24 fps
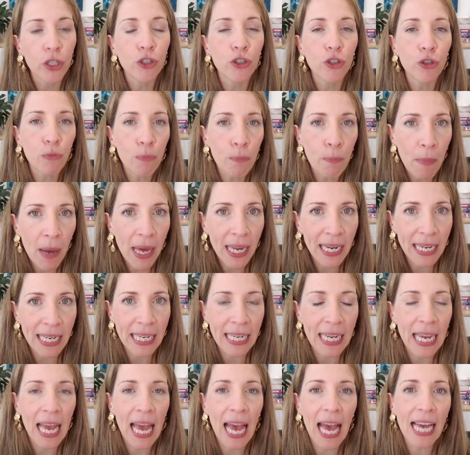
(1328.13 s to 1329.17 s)
to
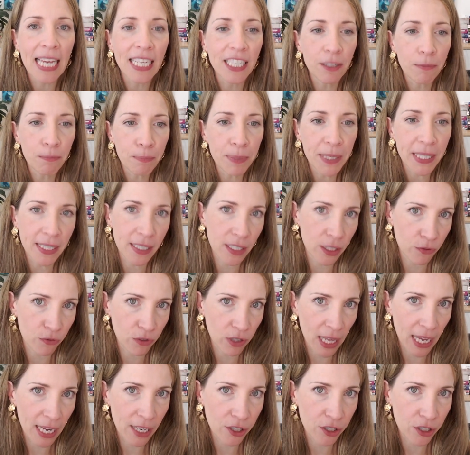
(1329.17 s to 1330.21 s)
money and to business
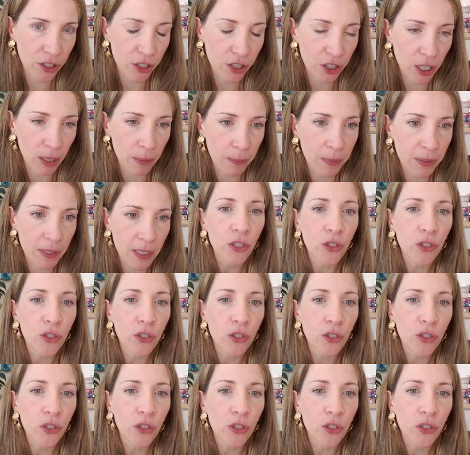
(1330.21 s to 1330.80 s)
relationships.